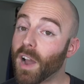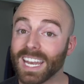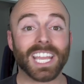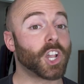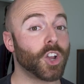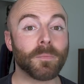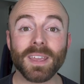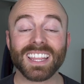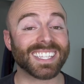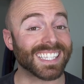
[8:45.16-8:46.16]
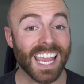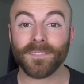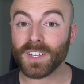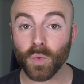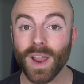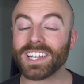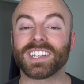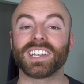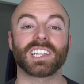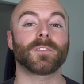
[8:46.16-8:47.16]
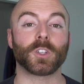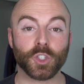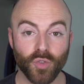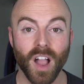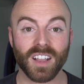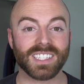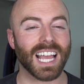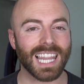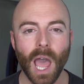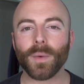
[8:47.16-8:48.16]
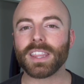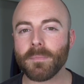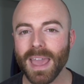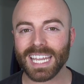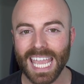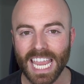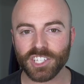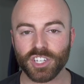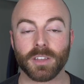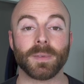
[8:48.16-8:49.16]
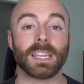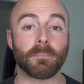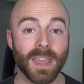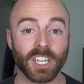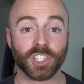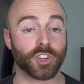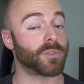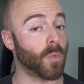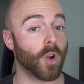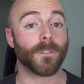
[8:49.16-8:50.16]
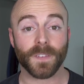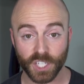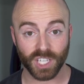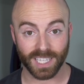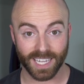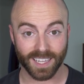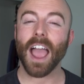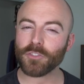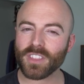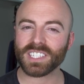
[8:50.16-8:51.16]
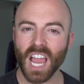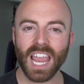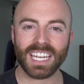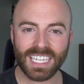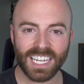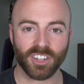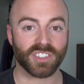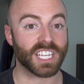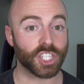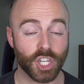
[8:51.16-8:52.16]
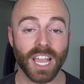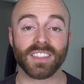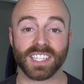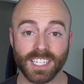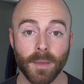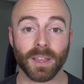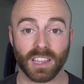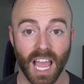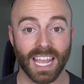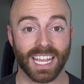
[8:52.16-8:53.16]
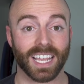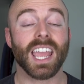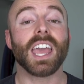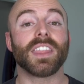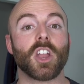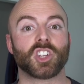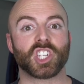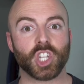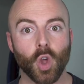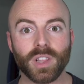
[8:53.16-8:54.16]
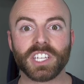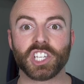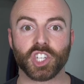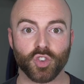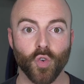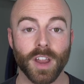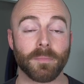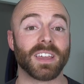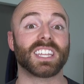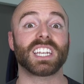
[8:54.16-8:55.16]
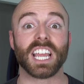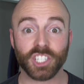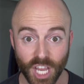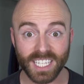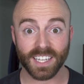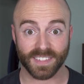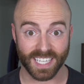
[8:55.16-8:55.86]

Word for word: But it could be the safest way to deliver drugs, allowing the medication to be administered more efficiently. After the tiny needles inject the stomach lining, they are slowly destroyed by the digestive